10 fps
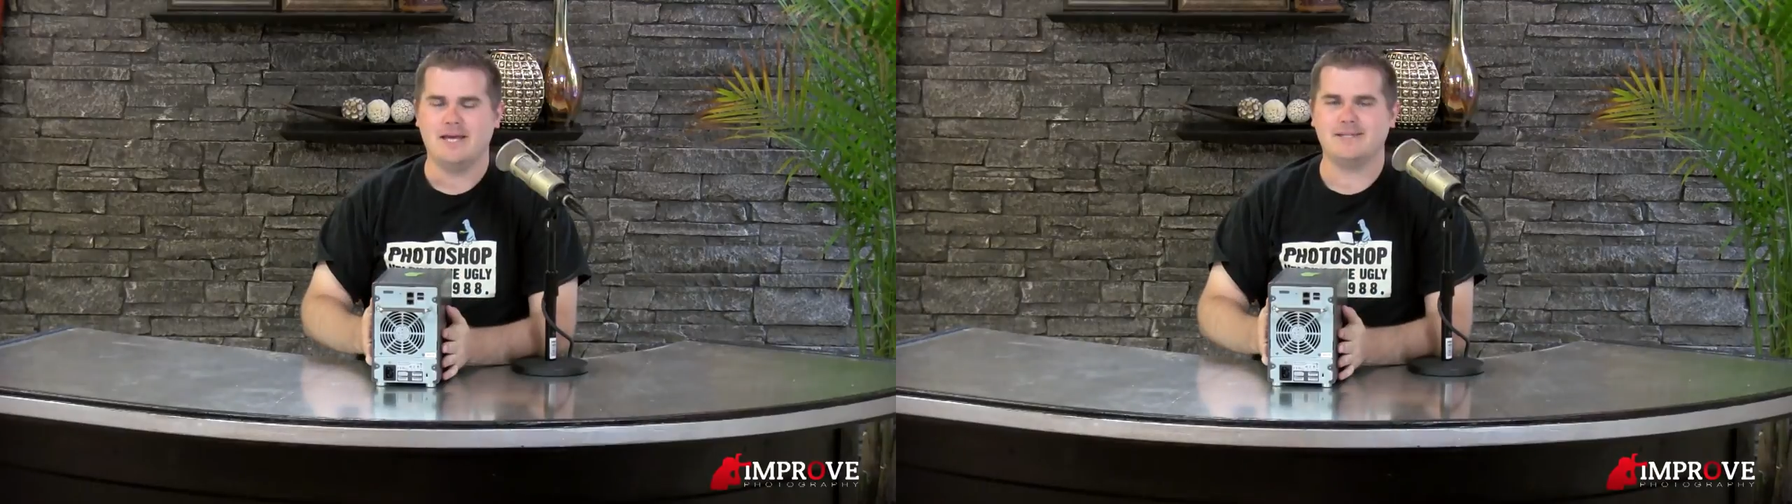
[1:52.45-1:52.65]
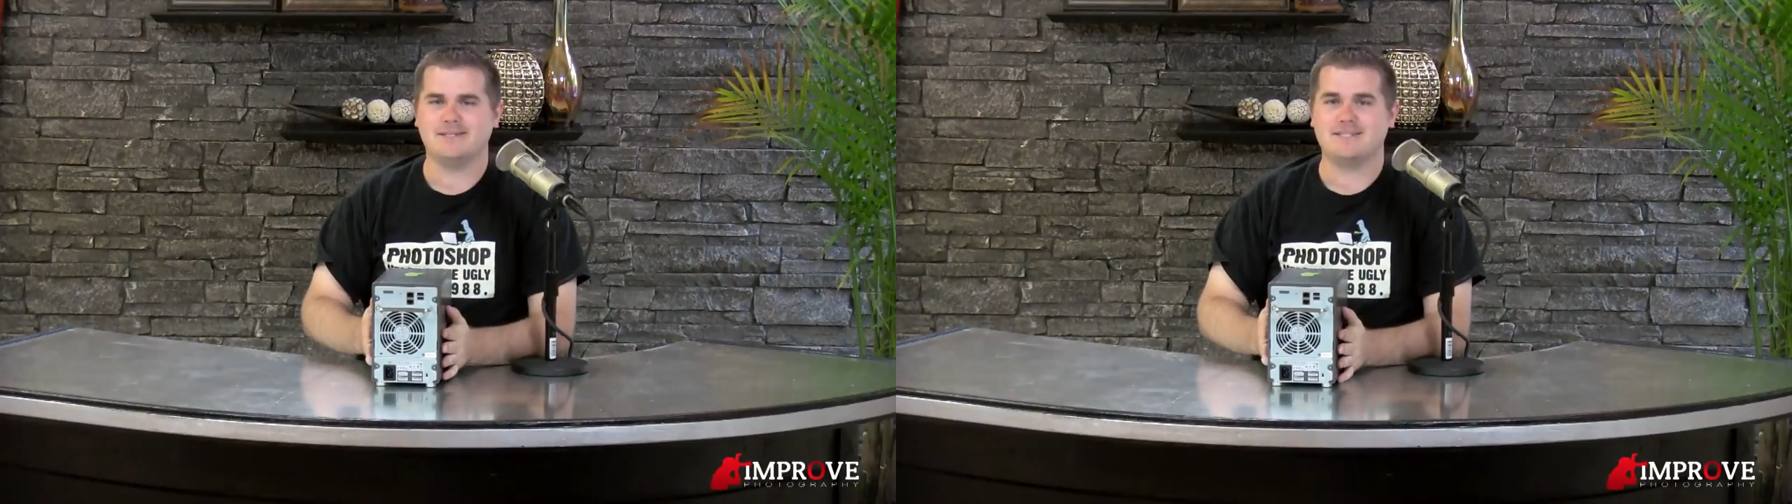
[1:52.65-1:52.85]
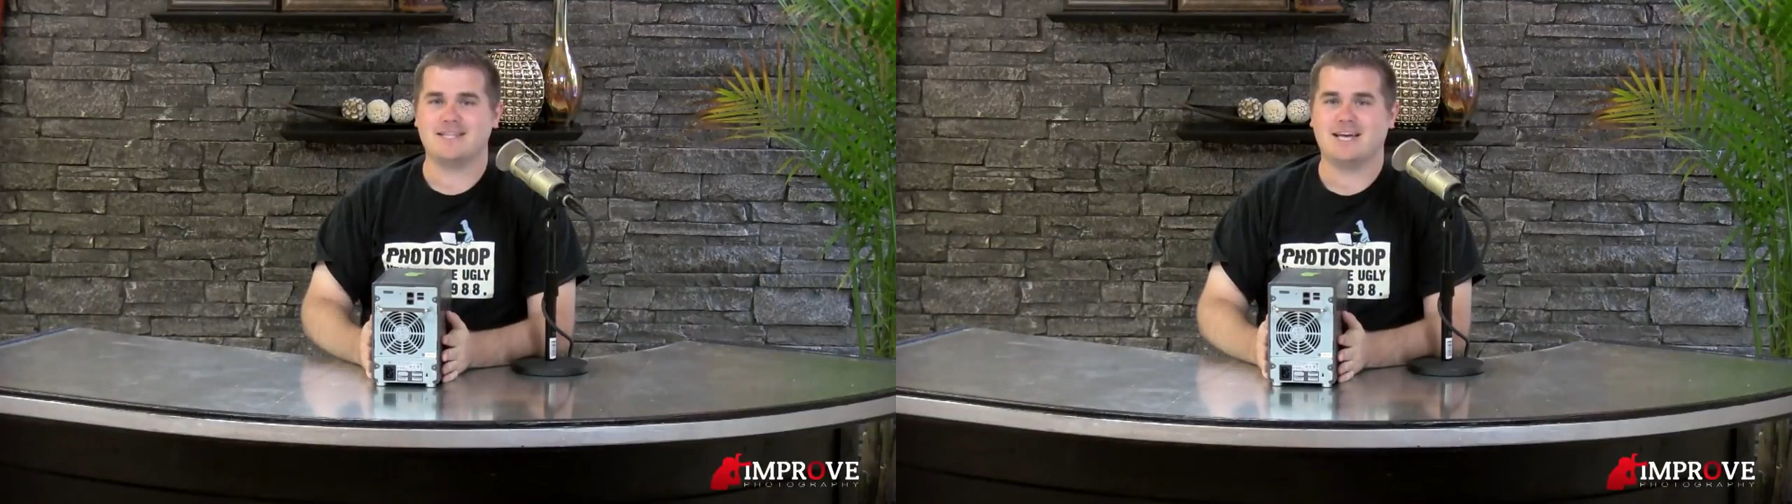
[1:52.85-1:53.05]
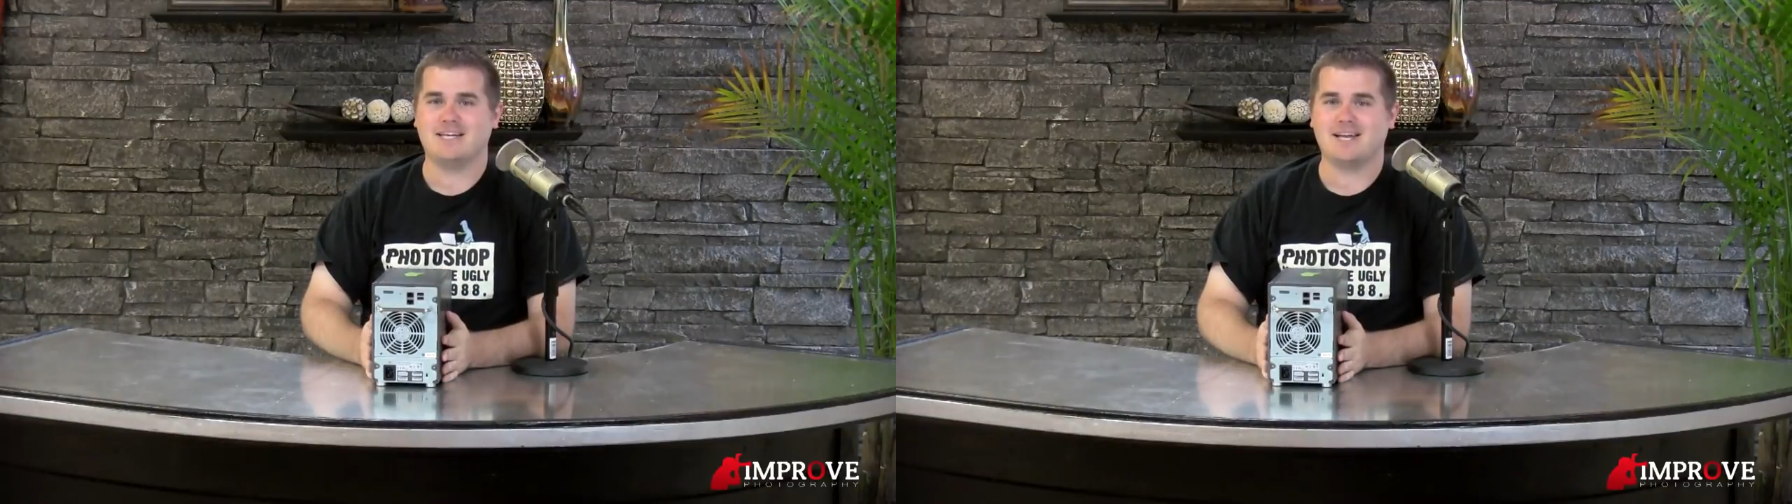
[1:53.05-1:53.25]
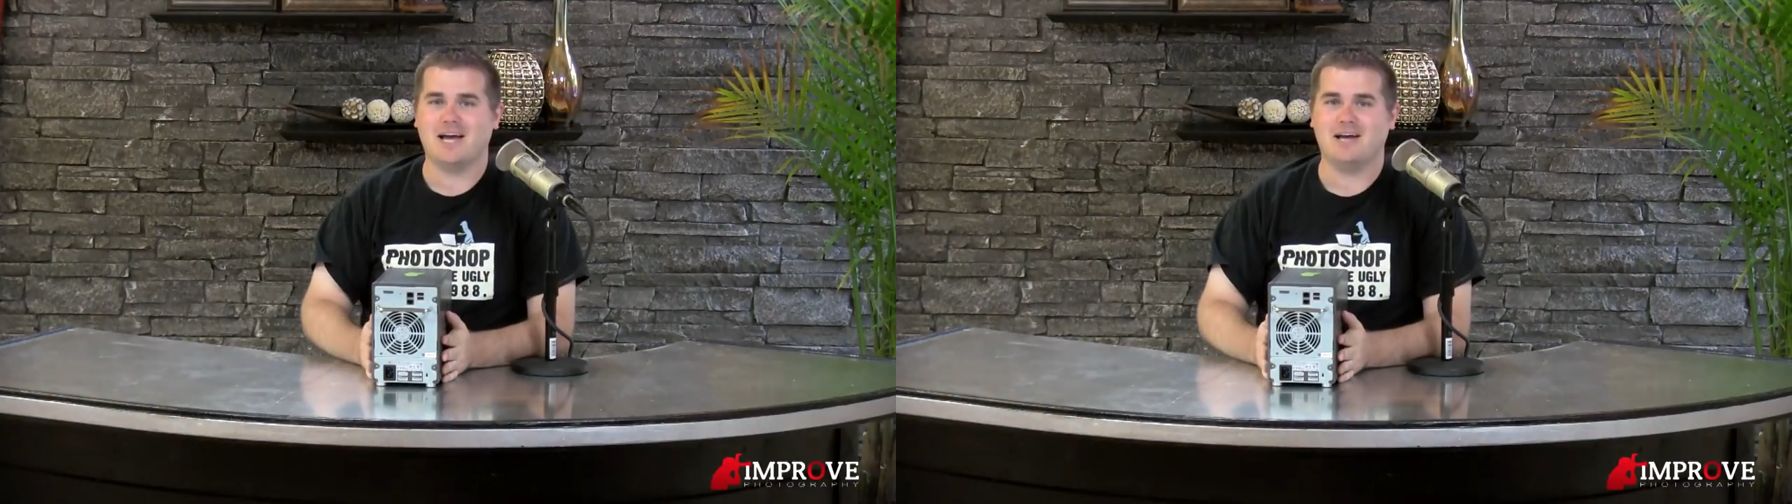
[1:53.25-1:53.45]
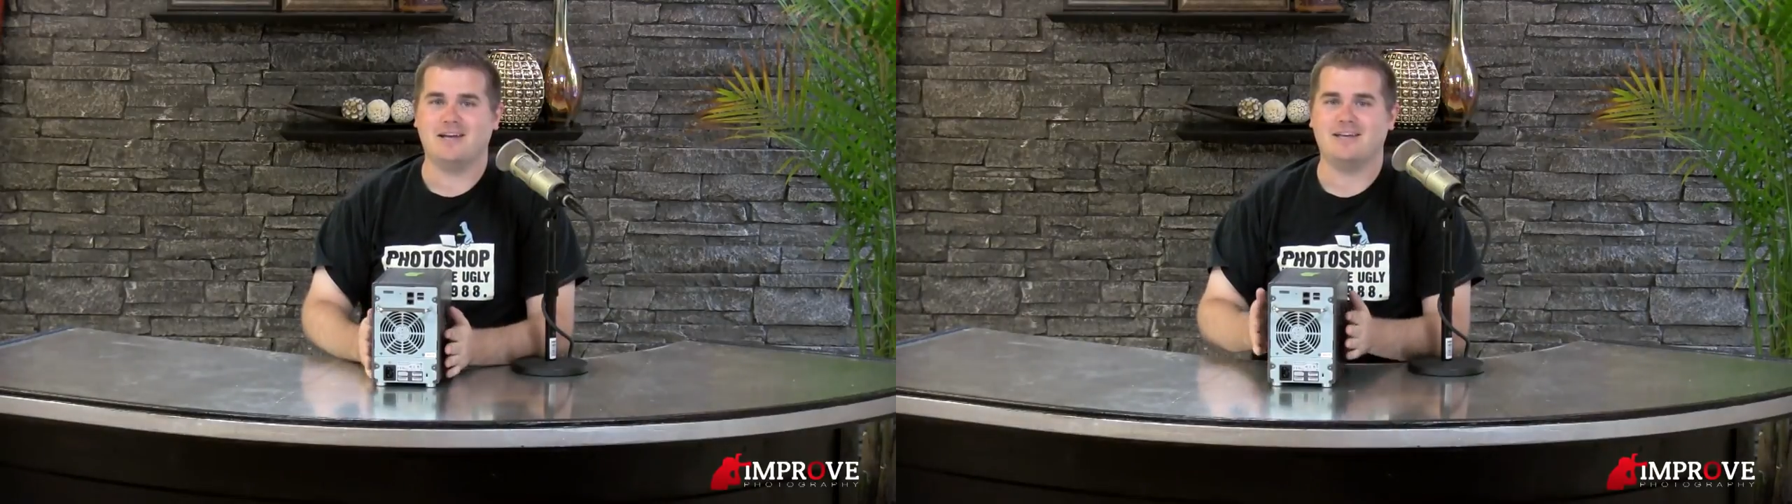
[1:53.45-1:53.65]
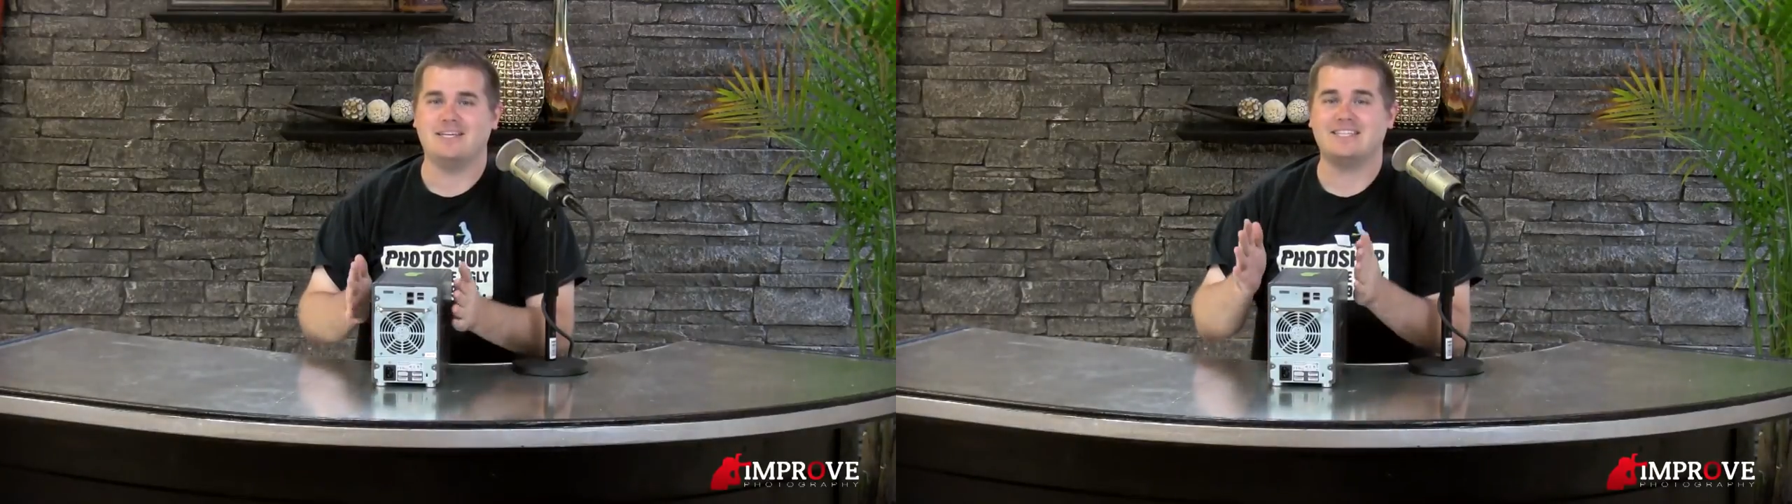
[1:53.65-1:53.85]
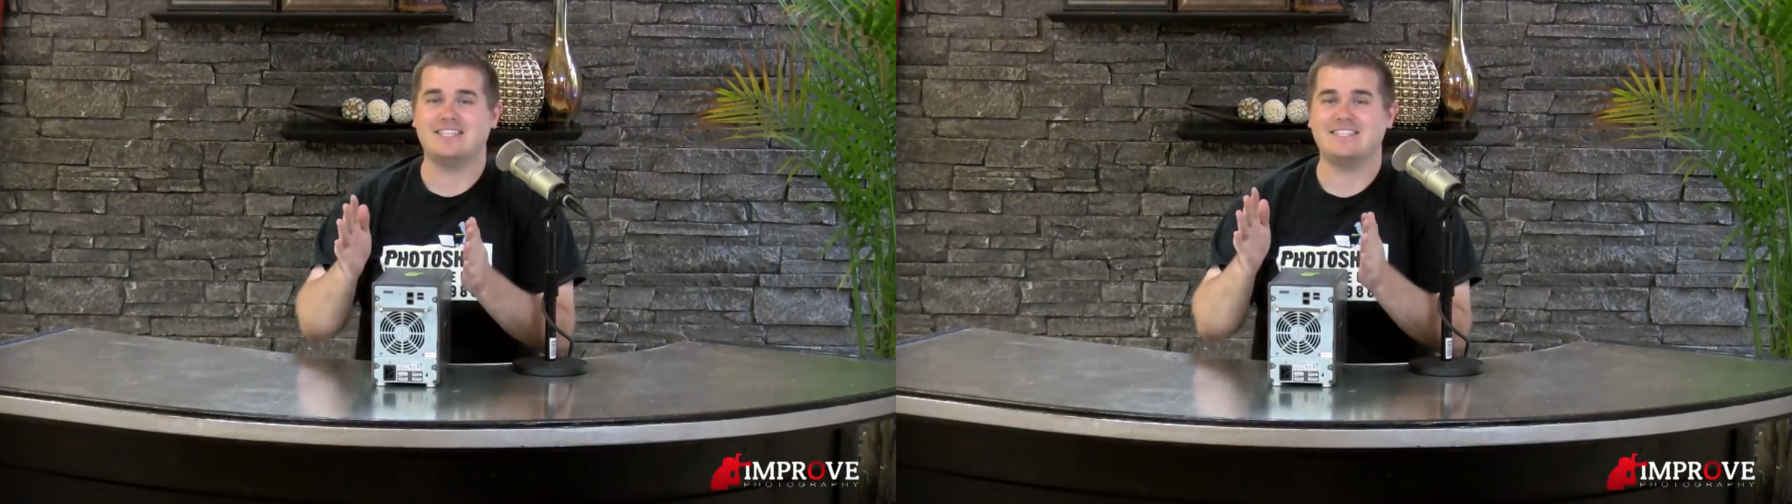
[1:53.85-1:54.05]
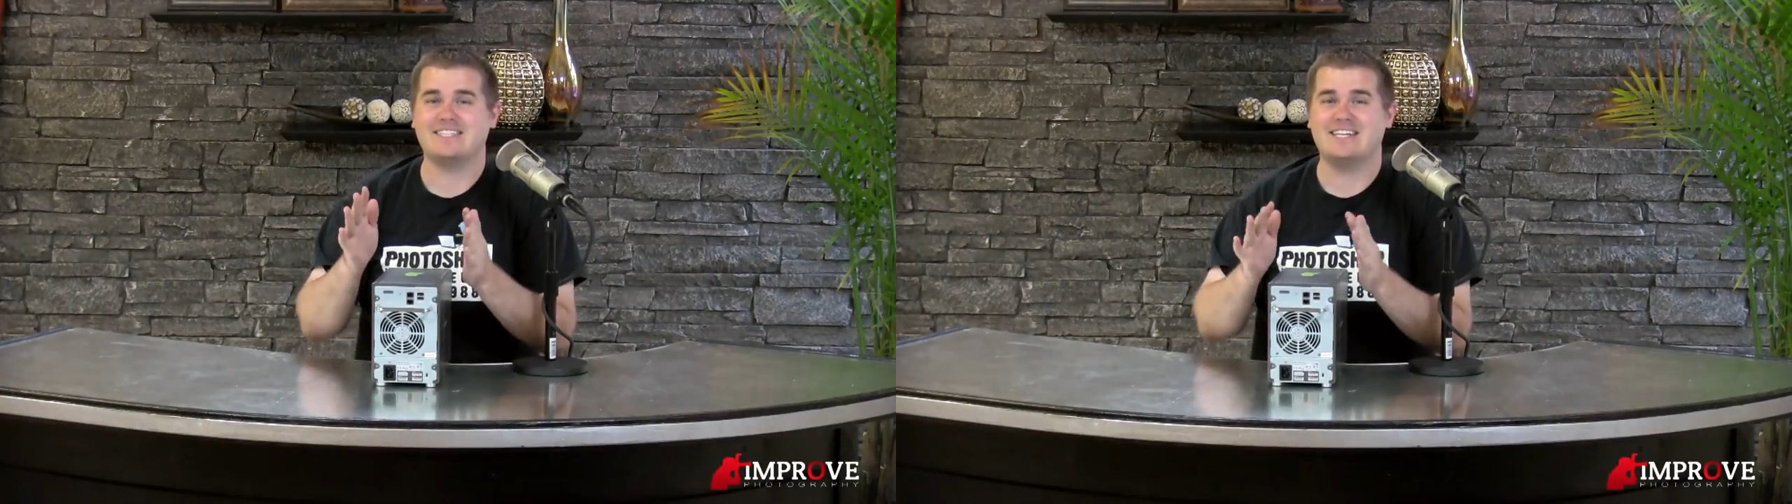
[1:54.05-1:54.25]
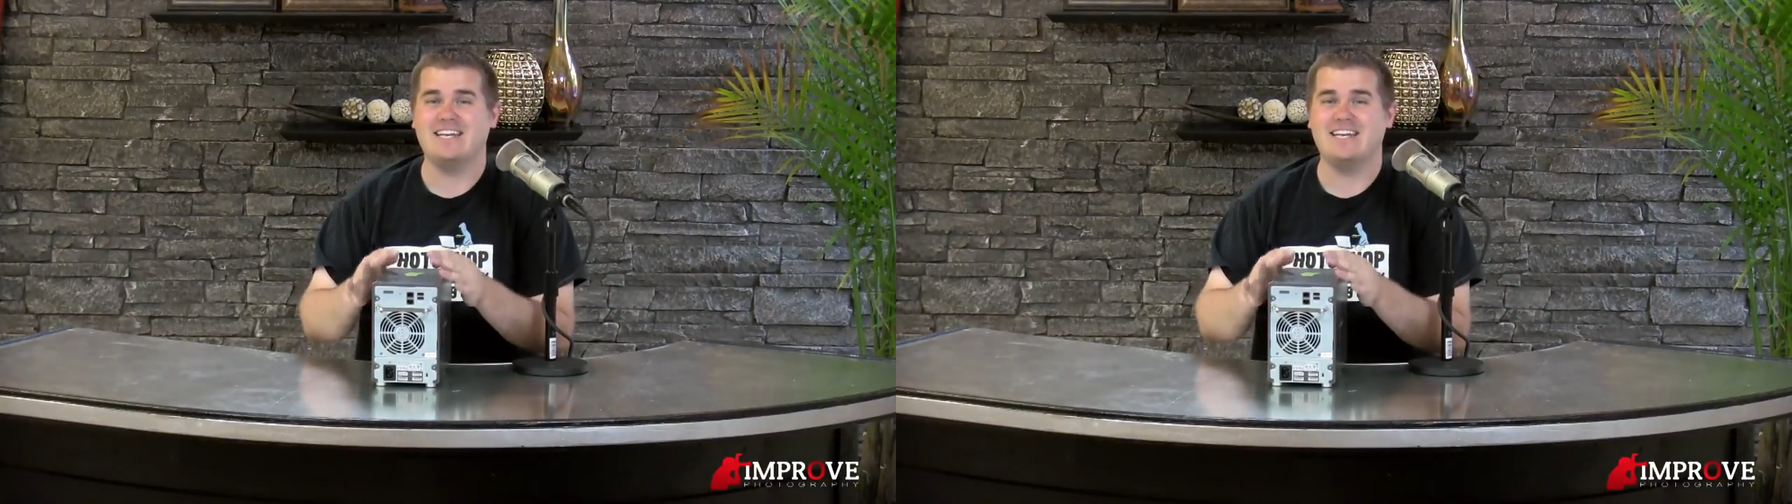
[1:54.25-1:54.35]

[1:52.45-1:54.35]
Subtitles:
is that it is